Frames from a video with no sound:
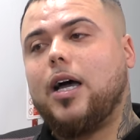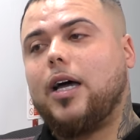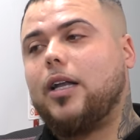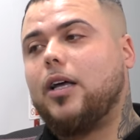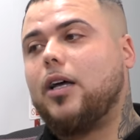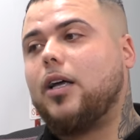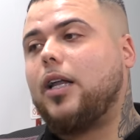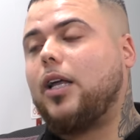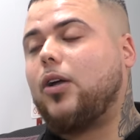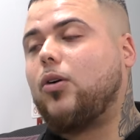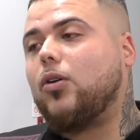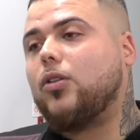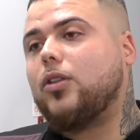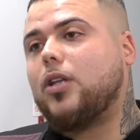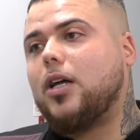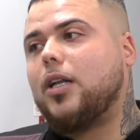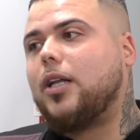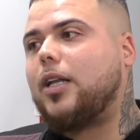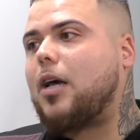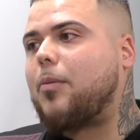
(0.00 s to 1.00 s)
and uh, they got
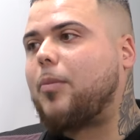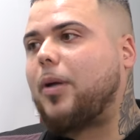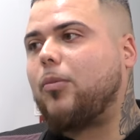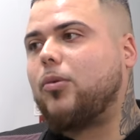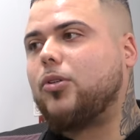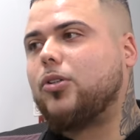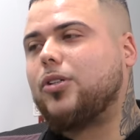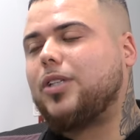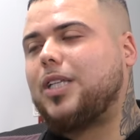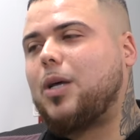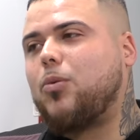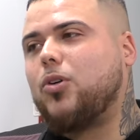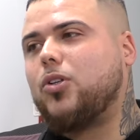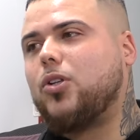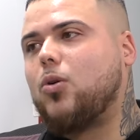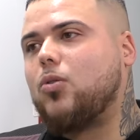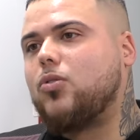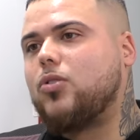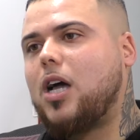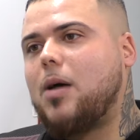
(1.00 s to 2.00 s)
done and that. But it was just there
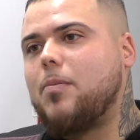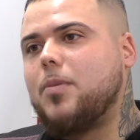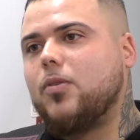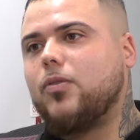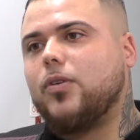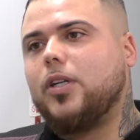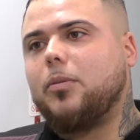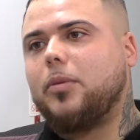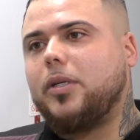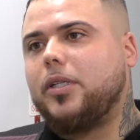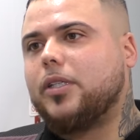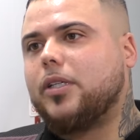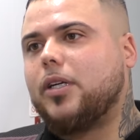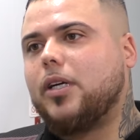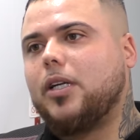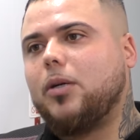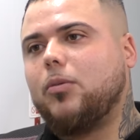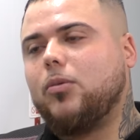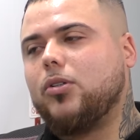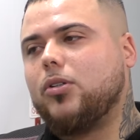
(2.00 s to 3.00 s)
was no time to really be
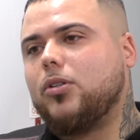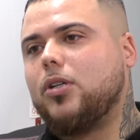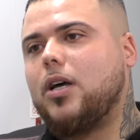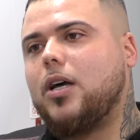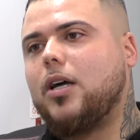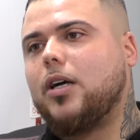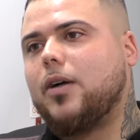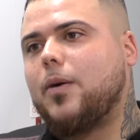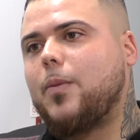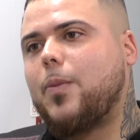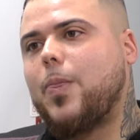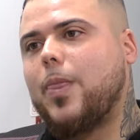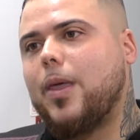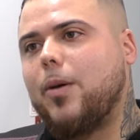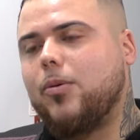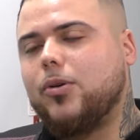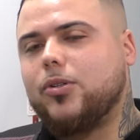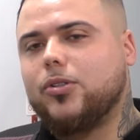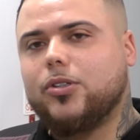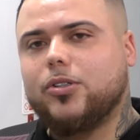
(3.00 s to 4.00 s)
scared. It was like
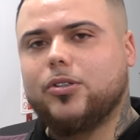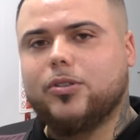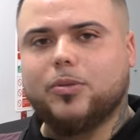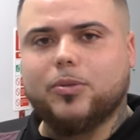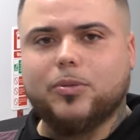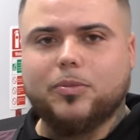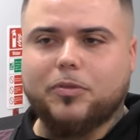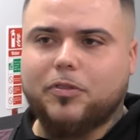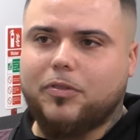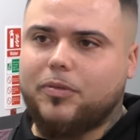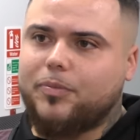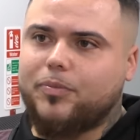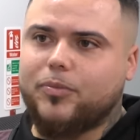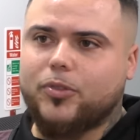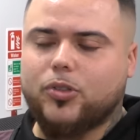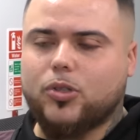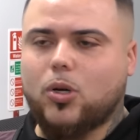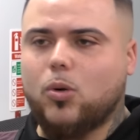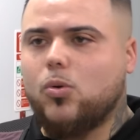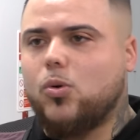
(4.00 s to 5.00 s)
it was just
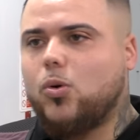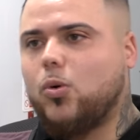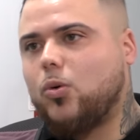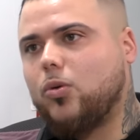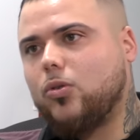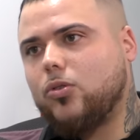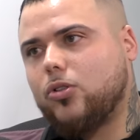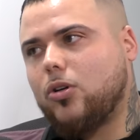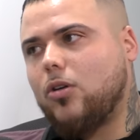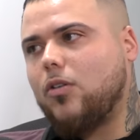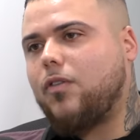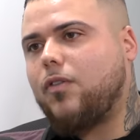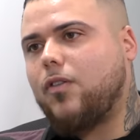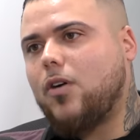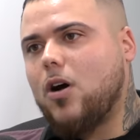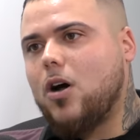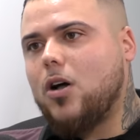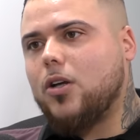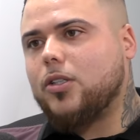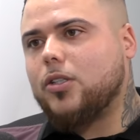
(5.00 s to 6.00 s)
so so
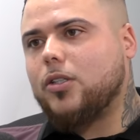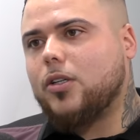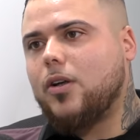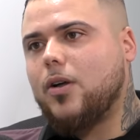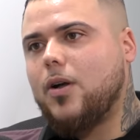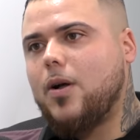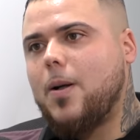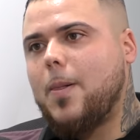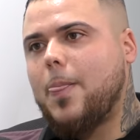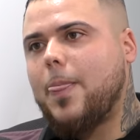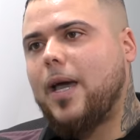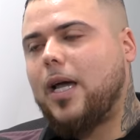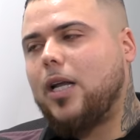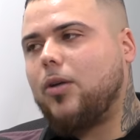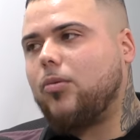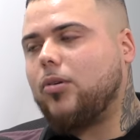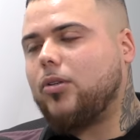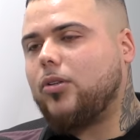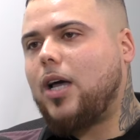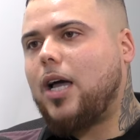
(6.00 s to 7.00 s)
fast,
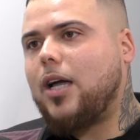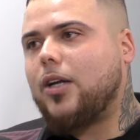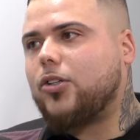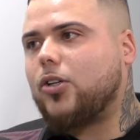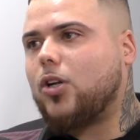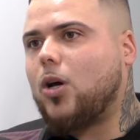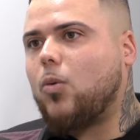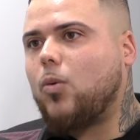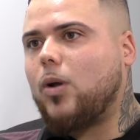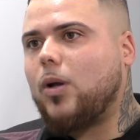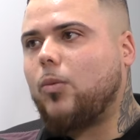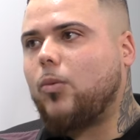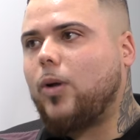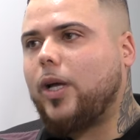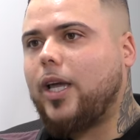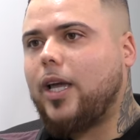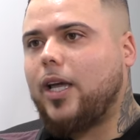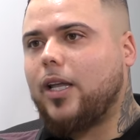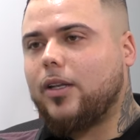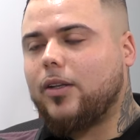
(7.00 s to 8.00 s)
and it was like you know we're,
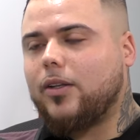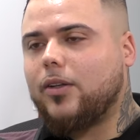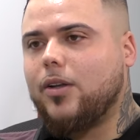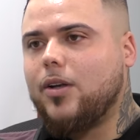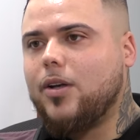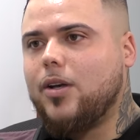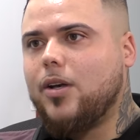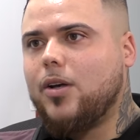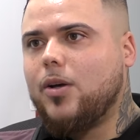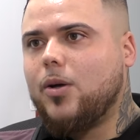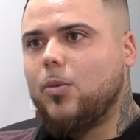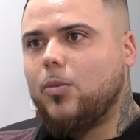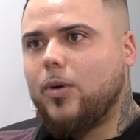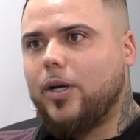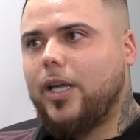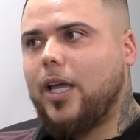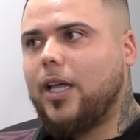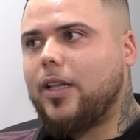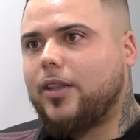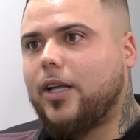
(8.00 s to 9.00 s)
we're getting
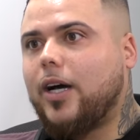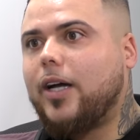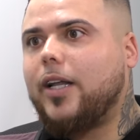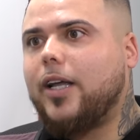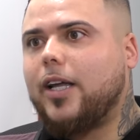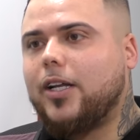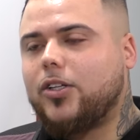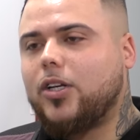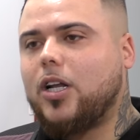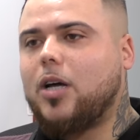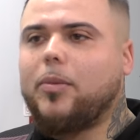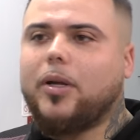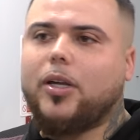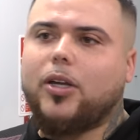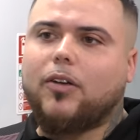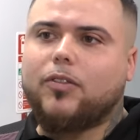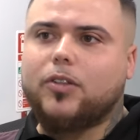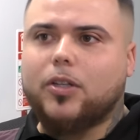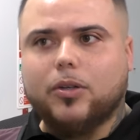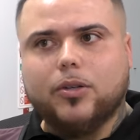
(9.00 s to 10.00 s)
we're getting done here. Do you know what I mean?
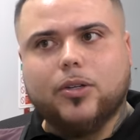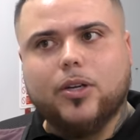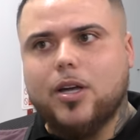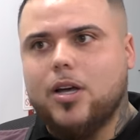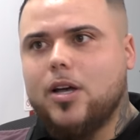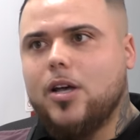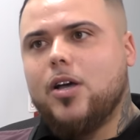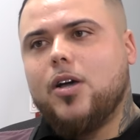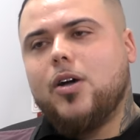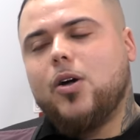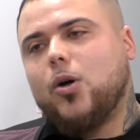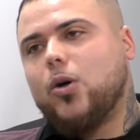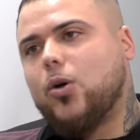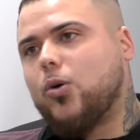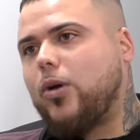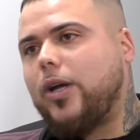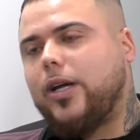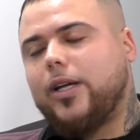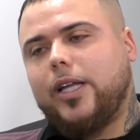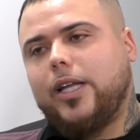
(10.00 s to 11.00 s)
You have to
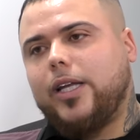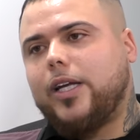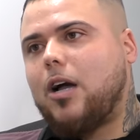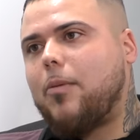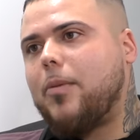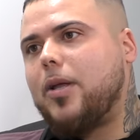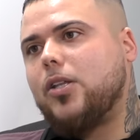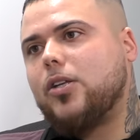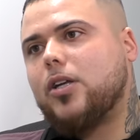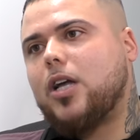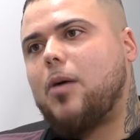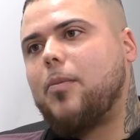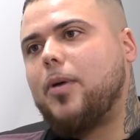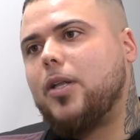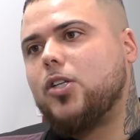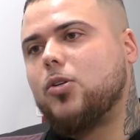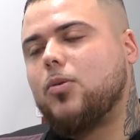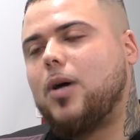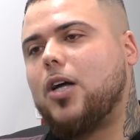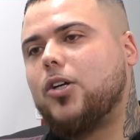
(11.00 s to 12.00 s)
quickly come in come
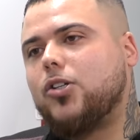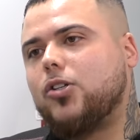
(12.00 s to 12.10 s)
into